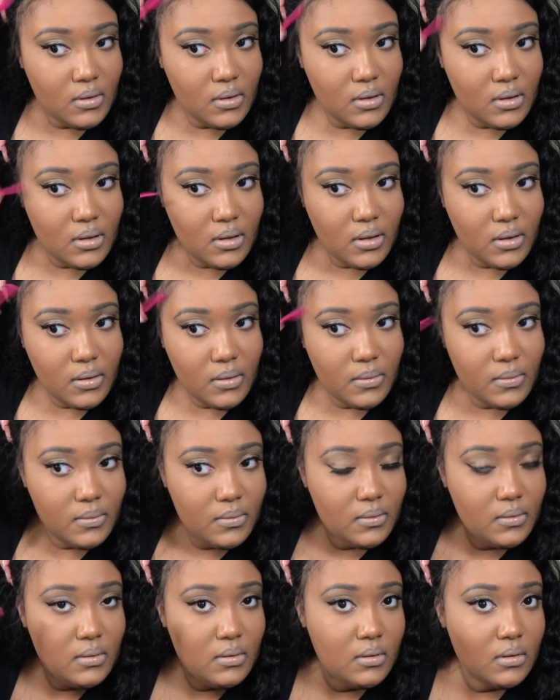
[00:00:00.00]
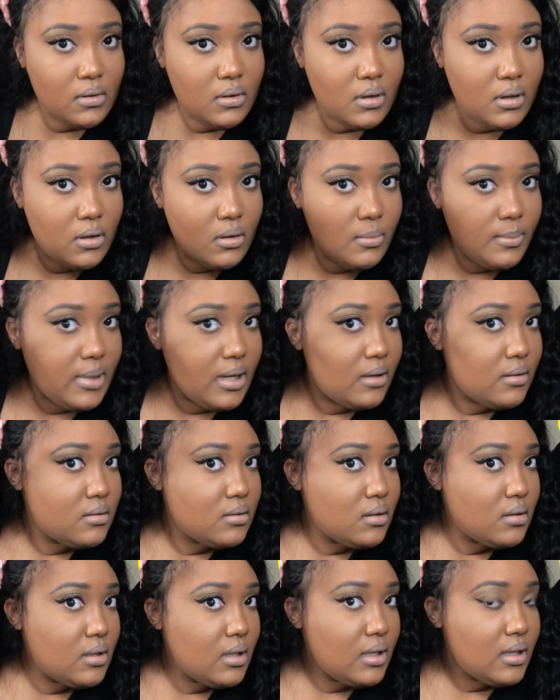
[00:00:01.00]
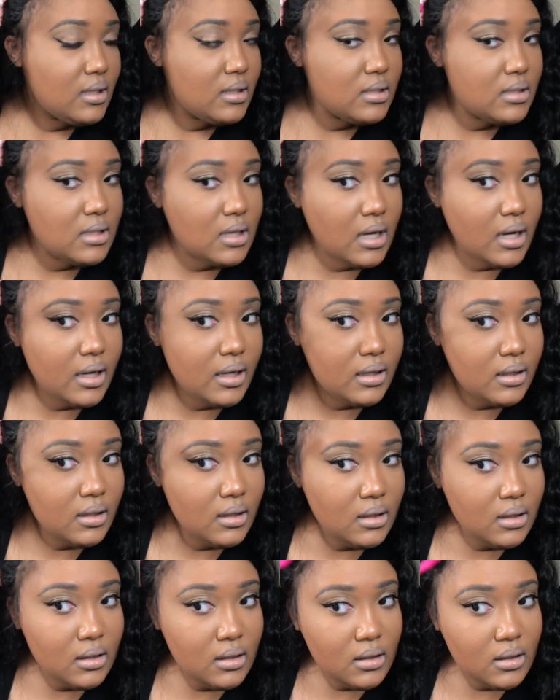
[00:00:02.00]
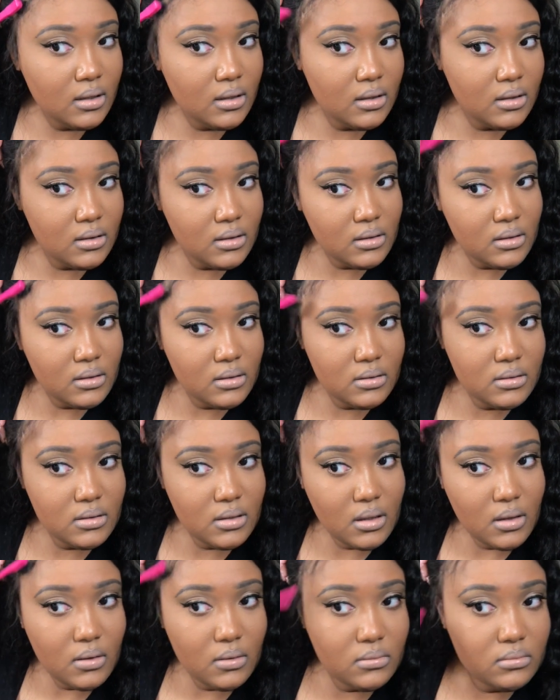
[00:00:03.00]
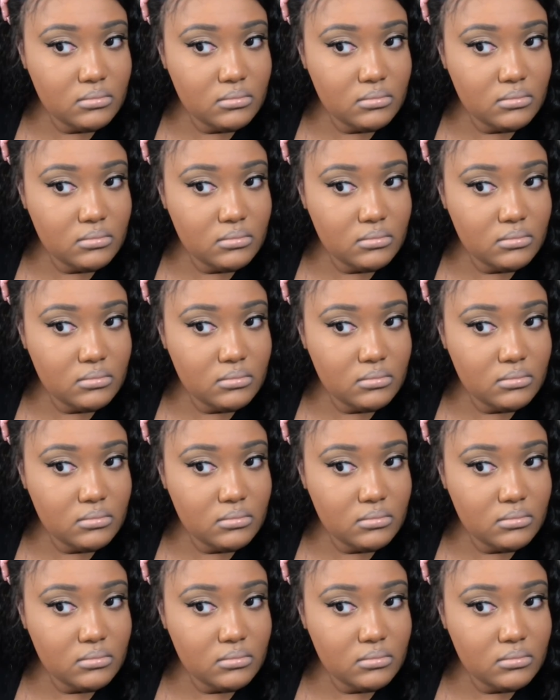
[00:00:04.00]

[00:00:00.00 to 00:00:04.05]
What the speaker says: you know, comb out so that it's not so